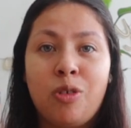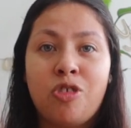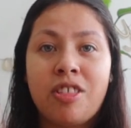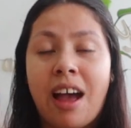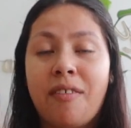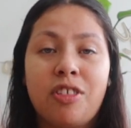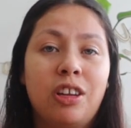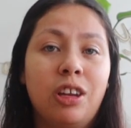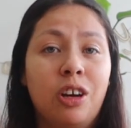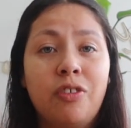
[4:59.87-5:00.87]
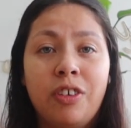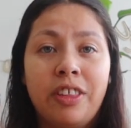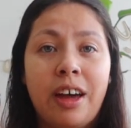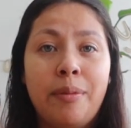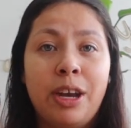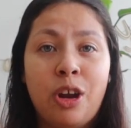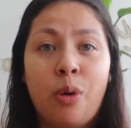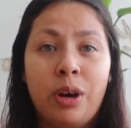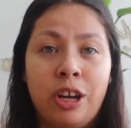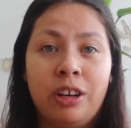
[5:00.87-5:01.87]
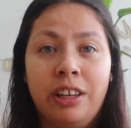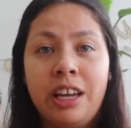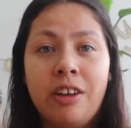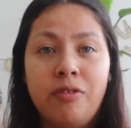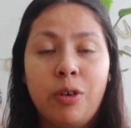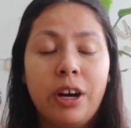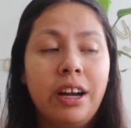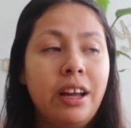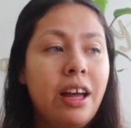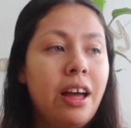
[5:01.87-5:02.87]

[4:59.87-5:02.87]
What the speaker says: You just have to look for them and know what you're looking for.